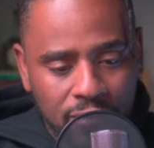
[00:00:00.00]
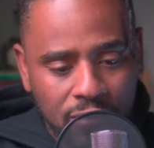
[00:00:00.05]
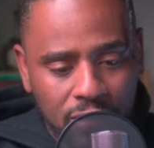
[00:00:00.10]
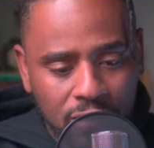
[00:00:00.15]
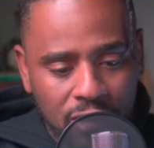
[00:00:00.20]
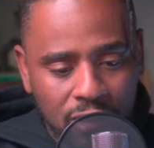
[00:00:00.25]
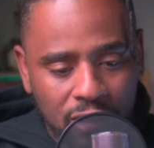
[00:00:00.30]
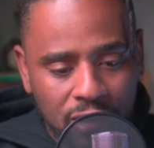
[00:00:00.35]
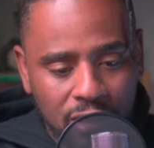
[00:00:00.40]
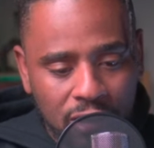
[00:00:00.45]
So
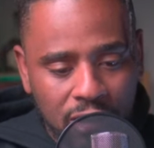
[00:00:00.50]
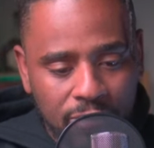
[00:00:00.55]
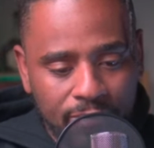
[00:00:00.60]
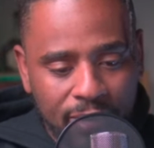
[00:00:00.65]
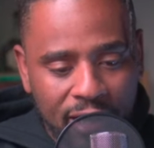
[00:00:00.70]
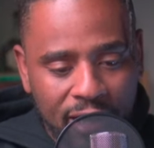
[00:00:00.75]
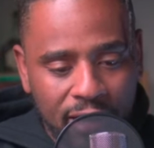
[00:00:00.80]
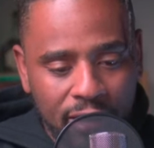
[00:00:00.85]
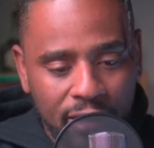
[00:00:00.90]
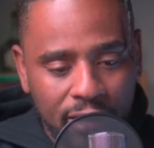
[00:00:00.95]
these
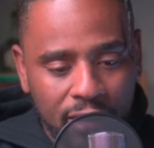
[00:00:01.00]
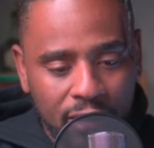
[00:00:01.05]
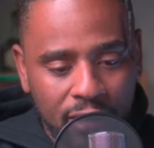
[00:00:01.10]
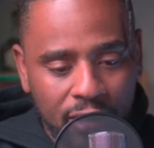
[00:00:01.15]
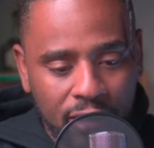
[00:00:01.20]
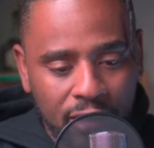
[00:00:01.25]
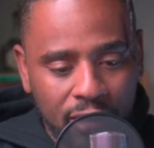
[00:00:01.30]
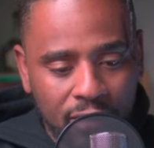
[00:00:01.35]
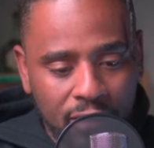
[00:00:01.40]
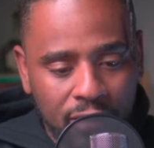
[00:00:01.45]
expire
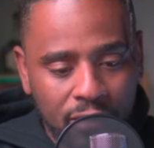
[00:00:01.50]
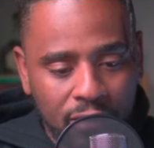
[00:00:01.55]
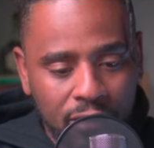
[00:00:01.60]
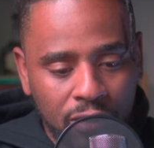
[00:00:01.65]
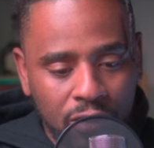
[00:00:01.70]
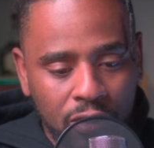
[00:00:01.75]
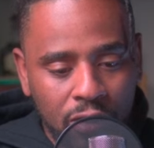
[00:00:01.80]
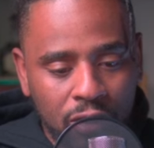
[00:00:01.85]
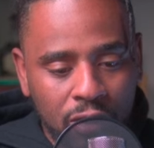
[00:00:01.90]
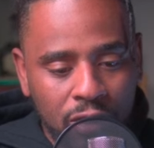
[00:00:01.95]
in
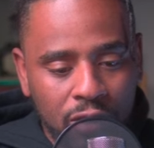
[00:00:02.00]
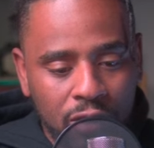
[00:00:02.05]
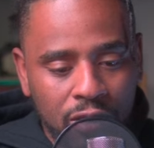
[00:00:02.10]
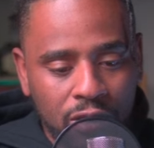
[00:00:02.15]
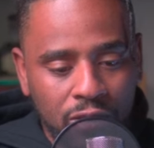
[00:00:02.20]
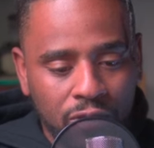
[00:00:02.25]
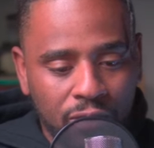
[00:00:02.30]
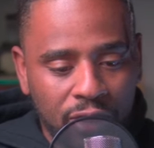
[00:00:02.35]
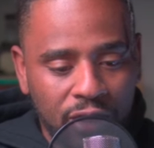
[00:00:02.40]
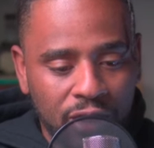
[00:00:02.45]

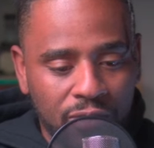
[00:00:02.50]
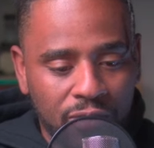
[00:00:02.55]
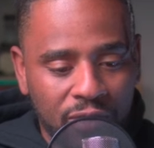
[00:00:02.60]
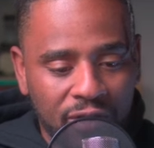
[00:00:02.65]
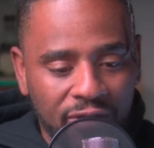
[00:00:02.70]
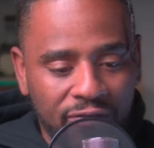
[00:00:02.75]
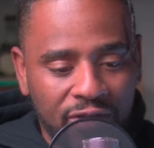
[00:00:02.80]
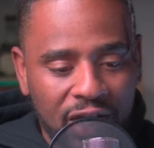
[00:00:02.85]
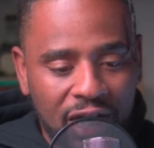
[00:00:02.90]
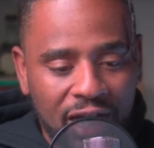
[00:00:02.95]

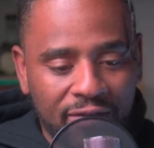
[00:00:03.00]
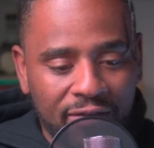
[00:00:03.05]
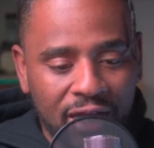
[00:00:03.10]
2025.